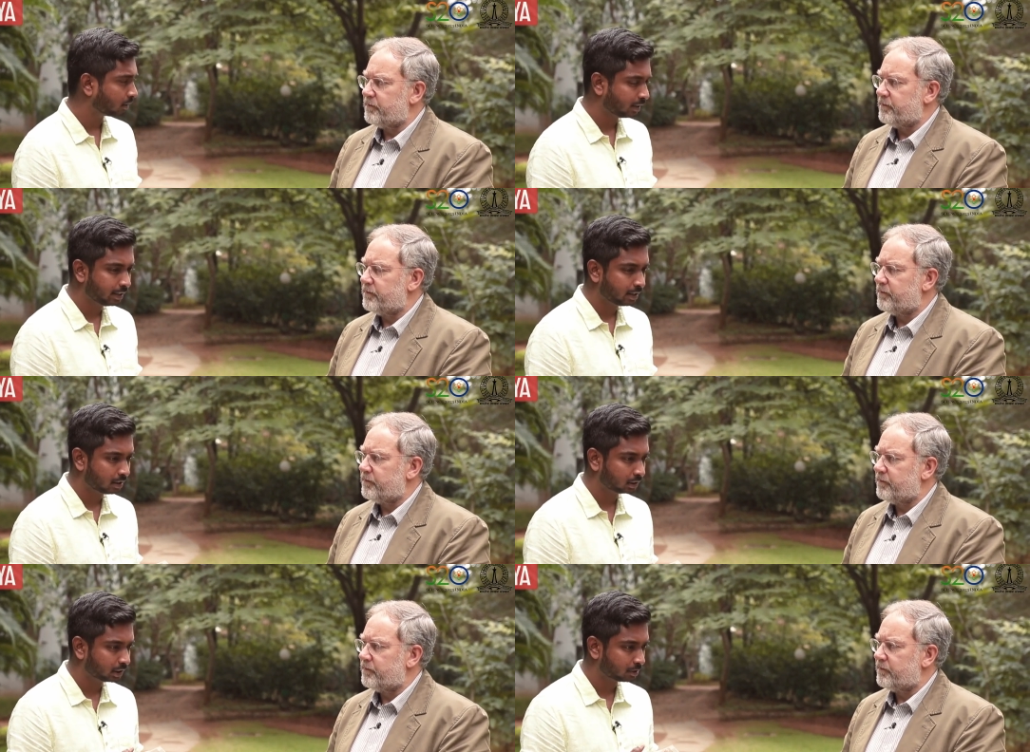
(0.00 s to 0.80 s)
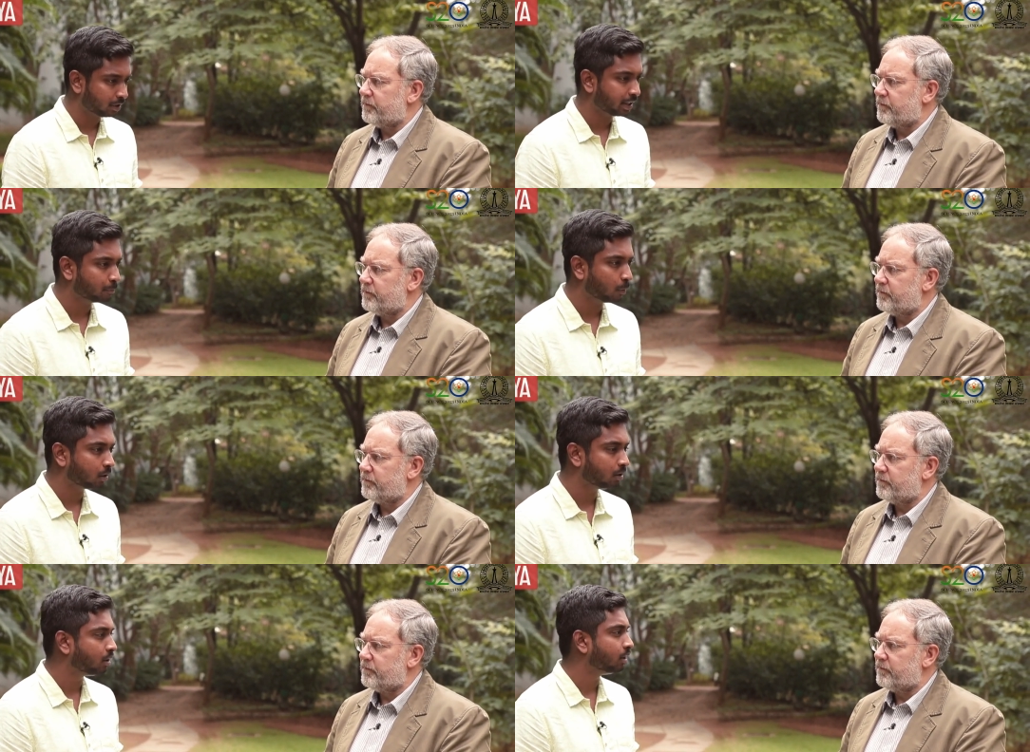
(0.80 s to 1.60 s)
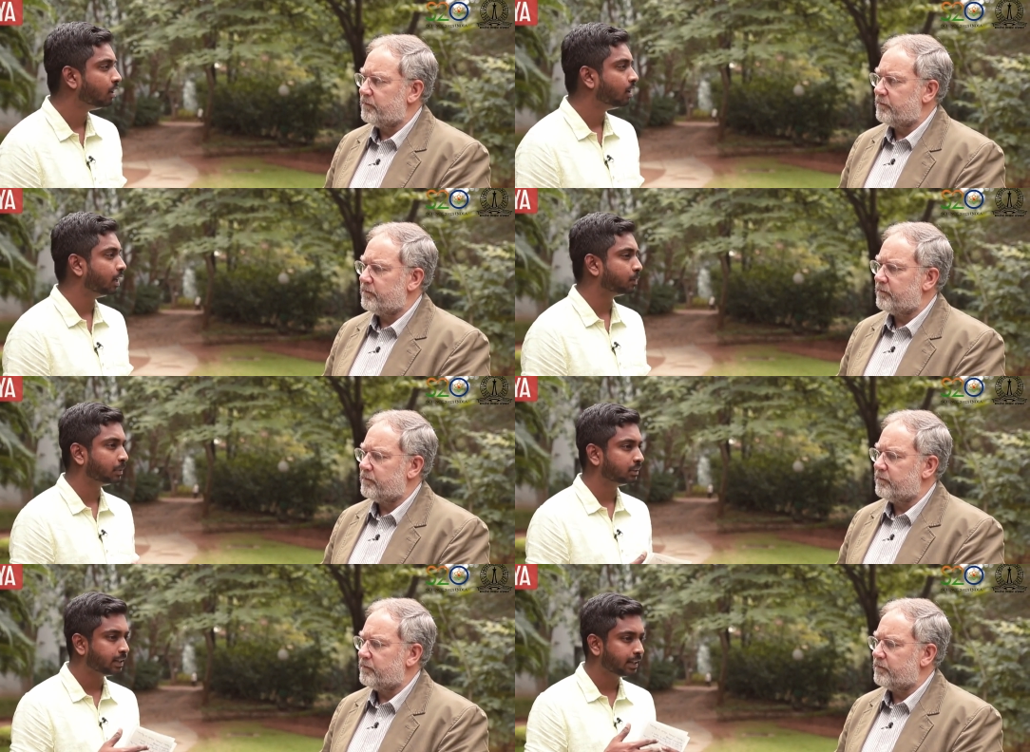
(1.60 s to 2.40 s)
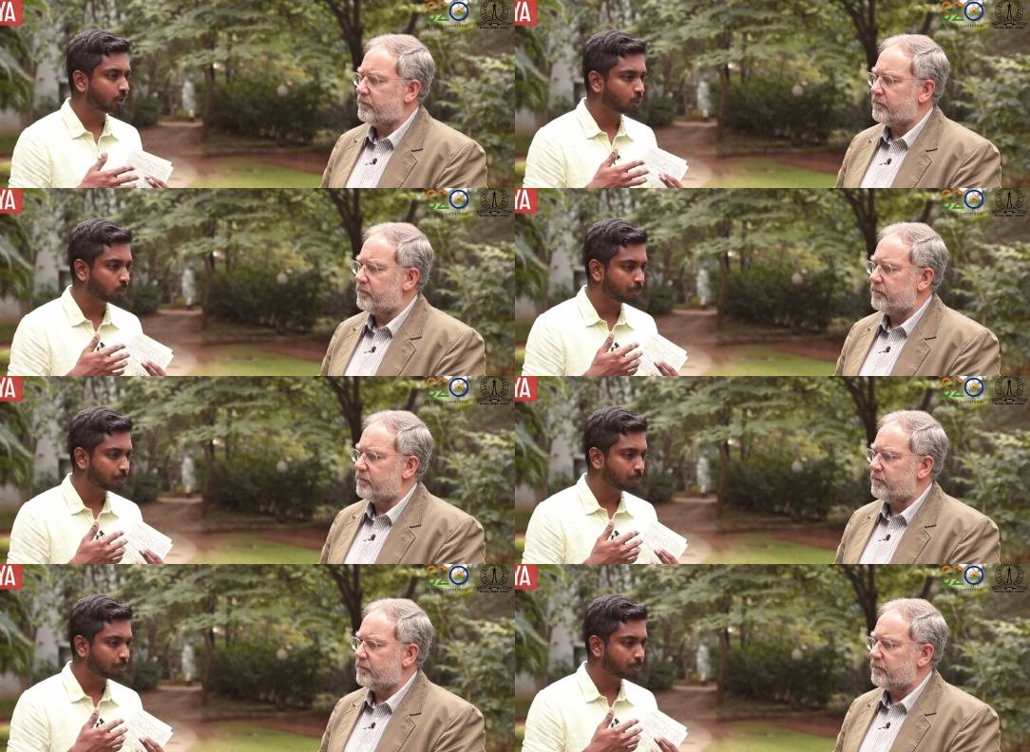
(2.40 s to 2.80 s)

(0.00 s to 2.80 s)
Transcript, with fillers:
Speaker 1: that clean energy is very important especially to